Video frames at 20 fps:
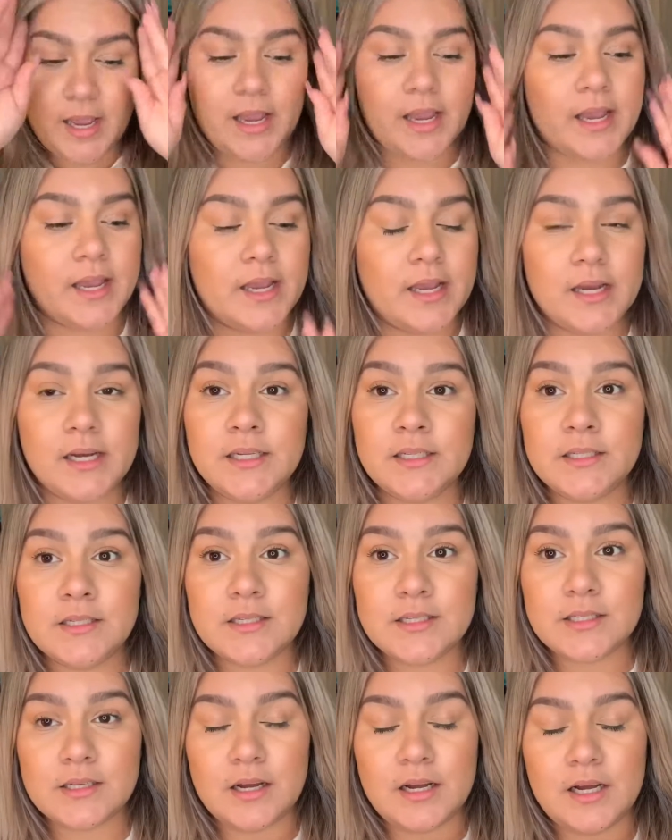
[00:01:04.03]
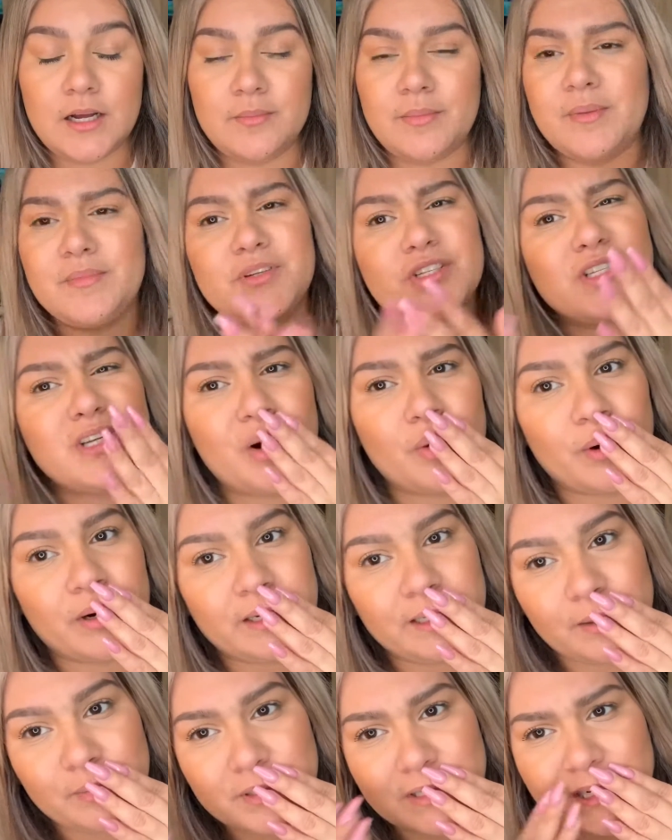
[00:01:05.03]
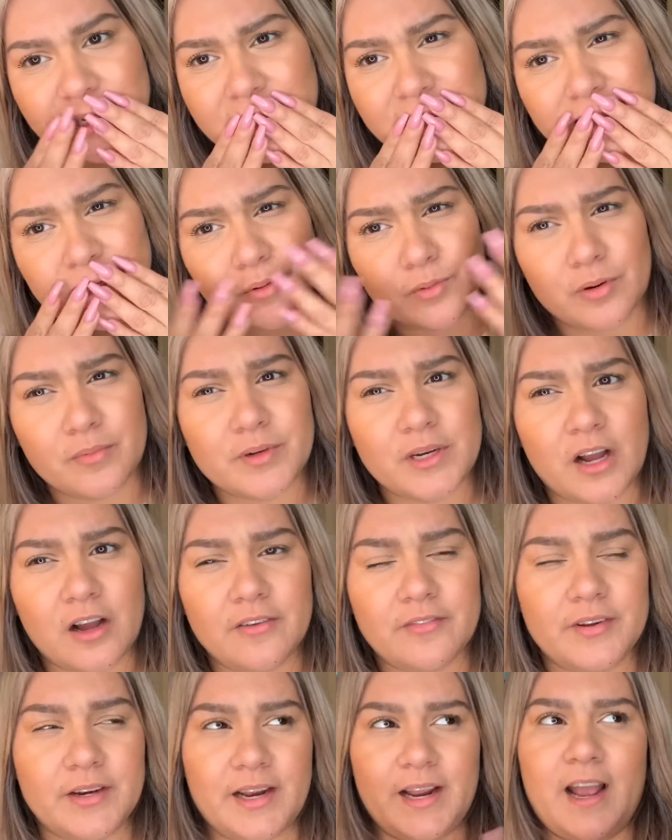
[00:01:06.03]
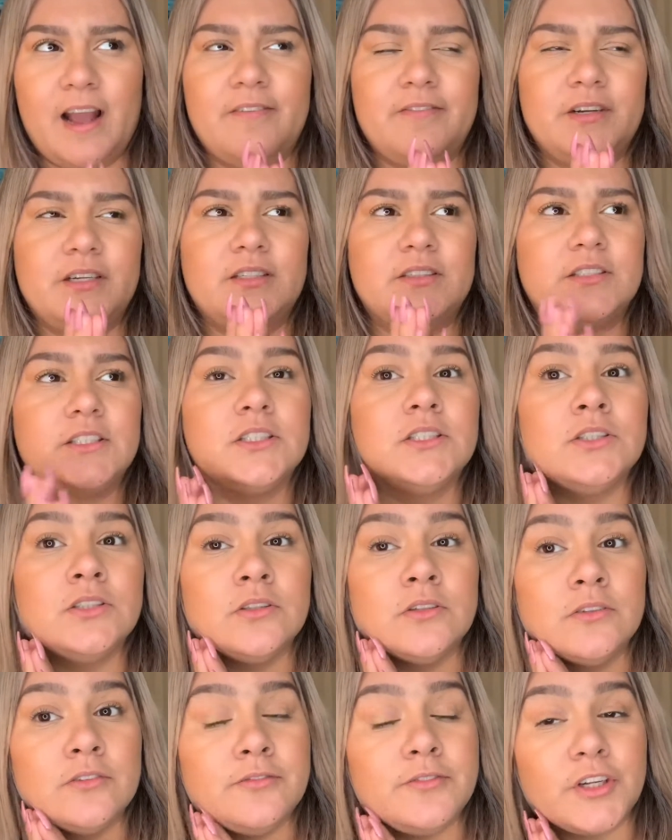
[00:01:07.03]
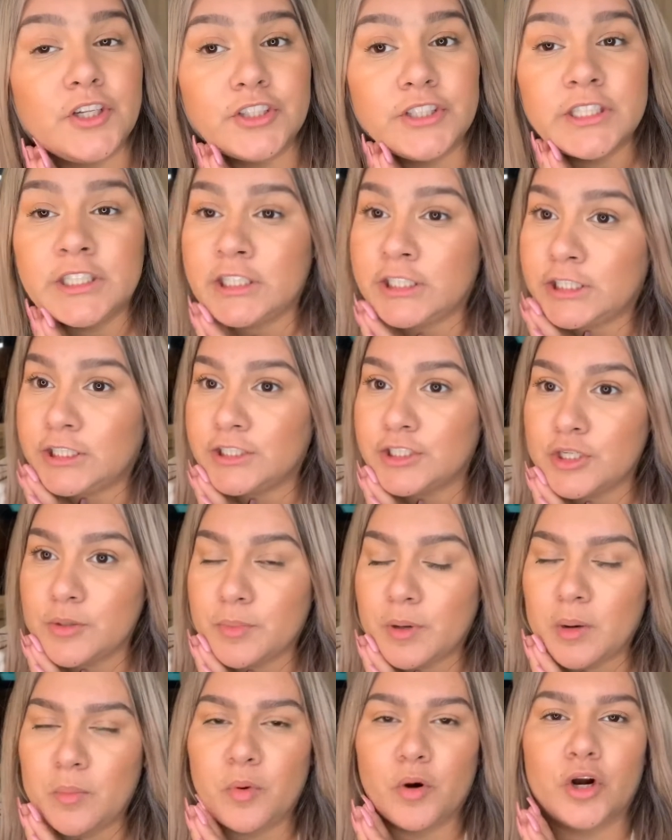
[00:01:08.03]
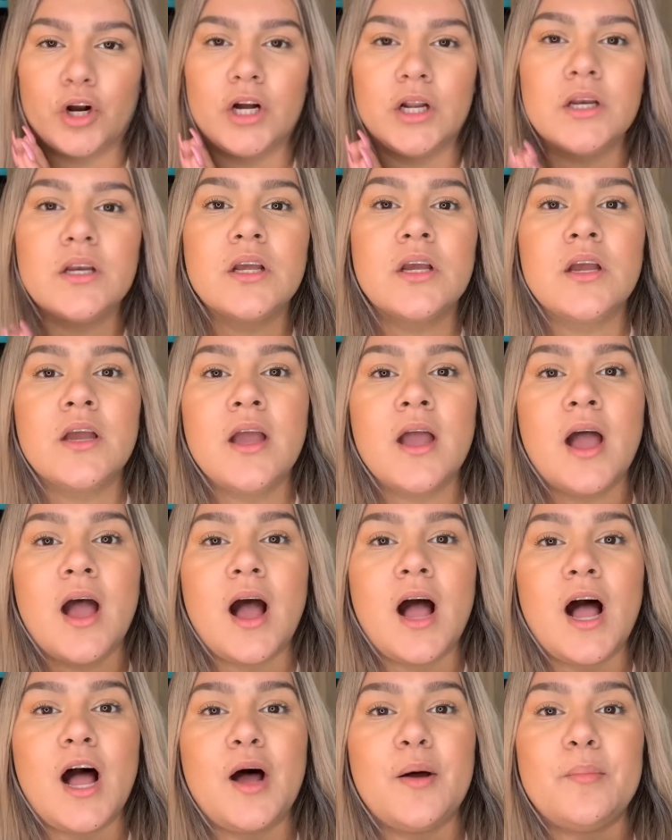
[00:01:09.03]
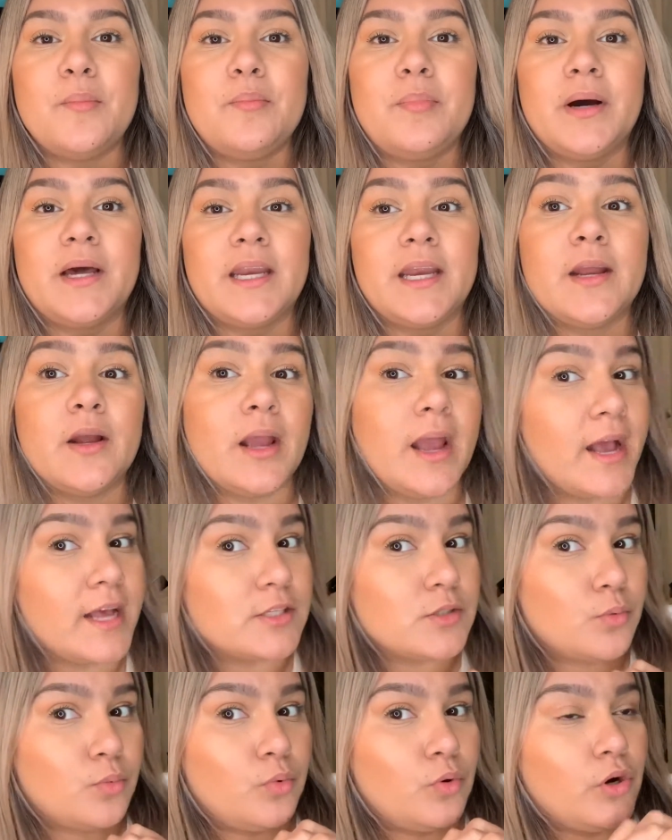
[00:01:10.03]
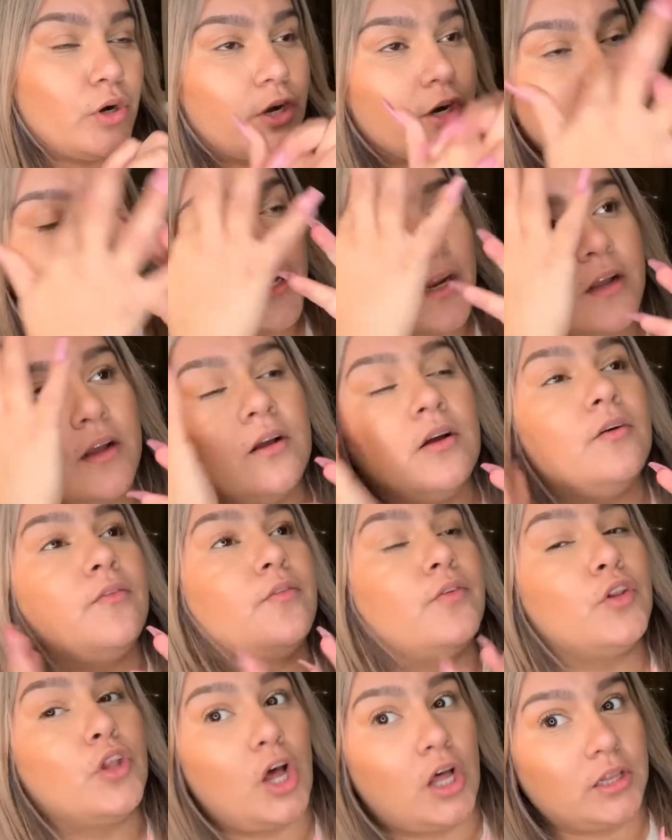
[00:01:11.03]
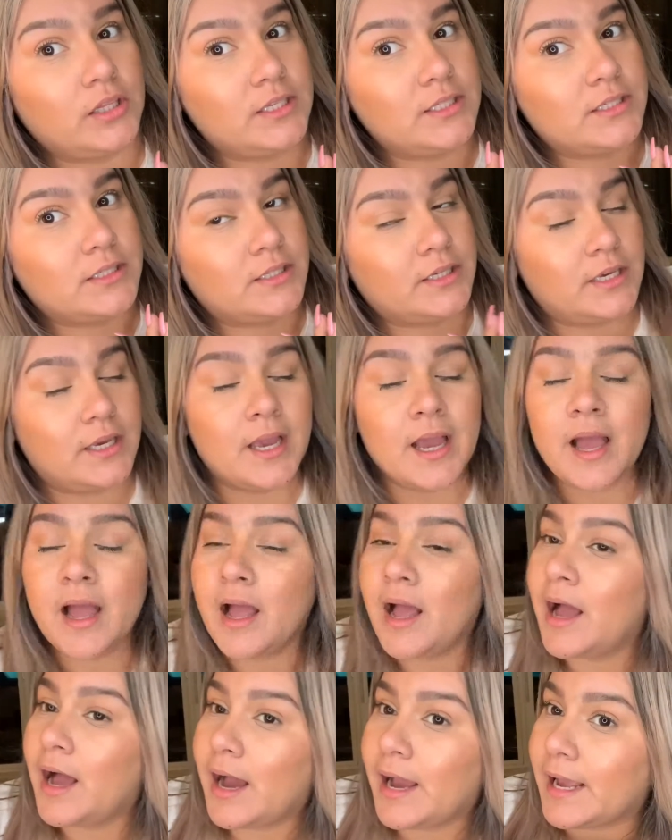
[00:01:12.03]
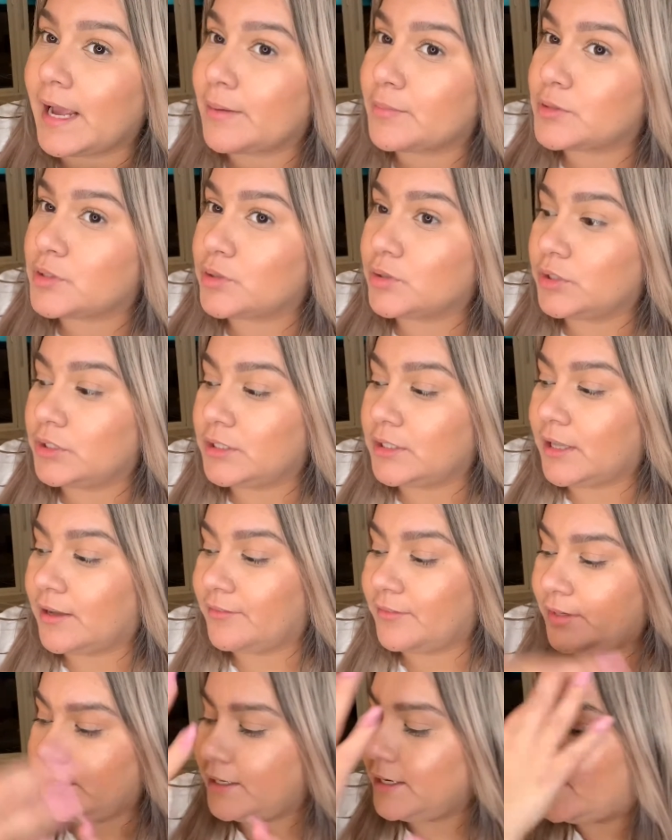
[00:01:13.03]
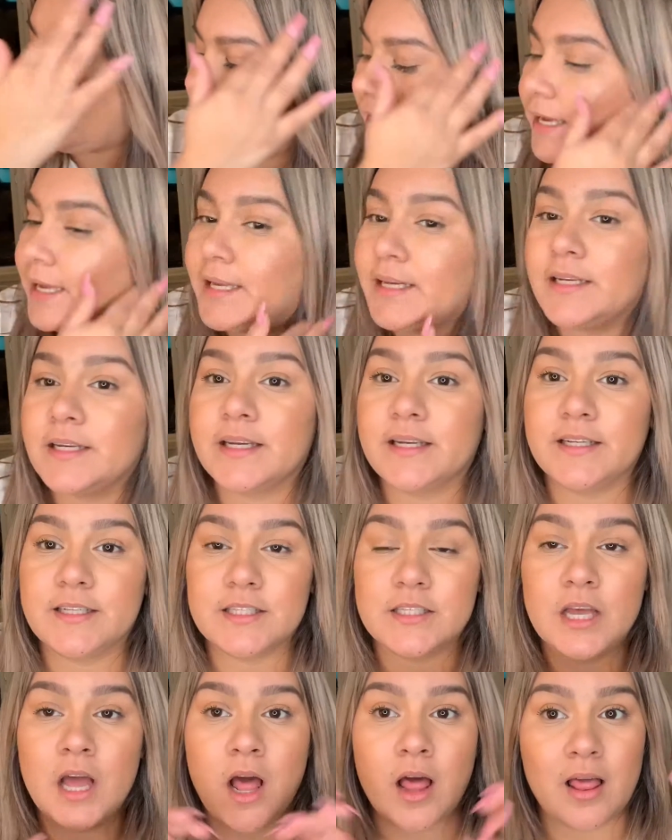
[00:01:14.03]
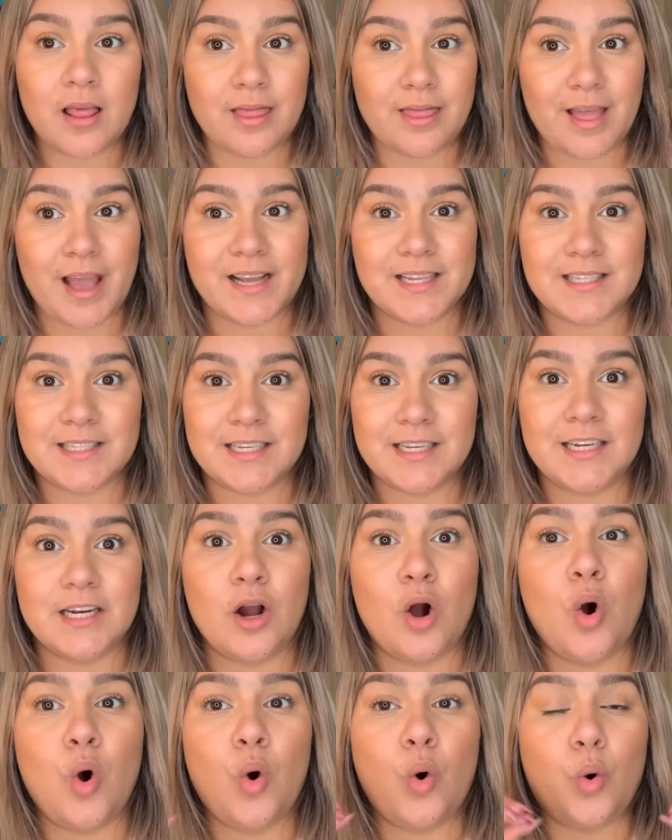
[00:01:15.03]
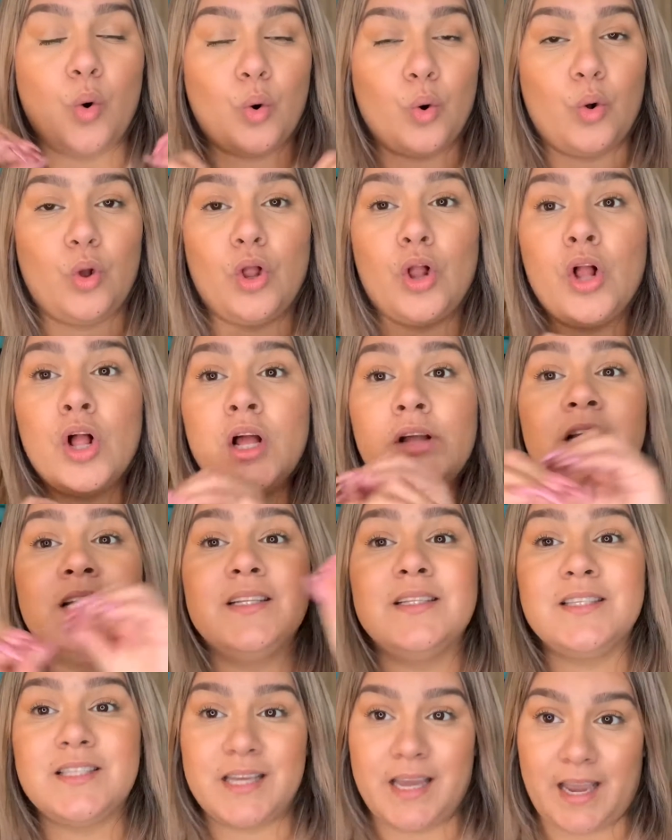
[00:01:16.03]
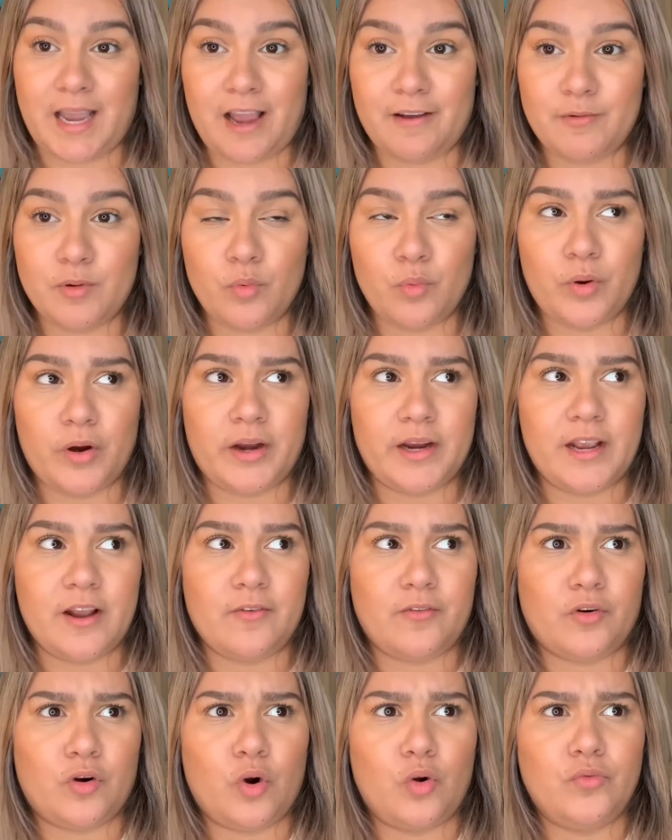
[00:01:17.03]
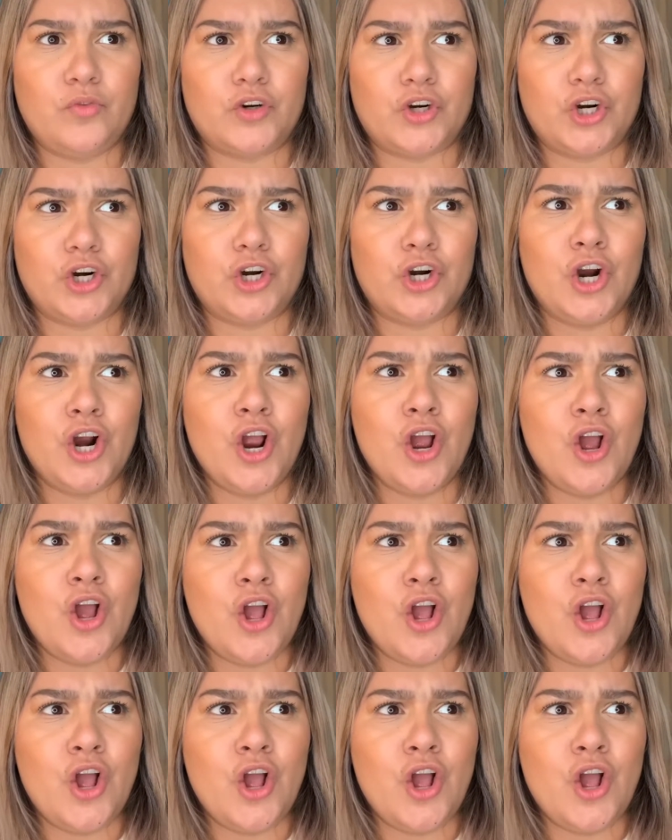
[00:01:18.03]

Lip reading: and I'm just not wearing lipstick because it rubbed off and I haven't felt the need to put more on. But it has worn flawlessly. I absolutely love it, and it's lasted all day. I've been wearing it for over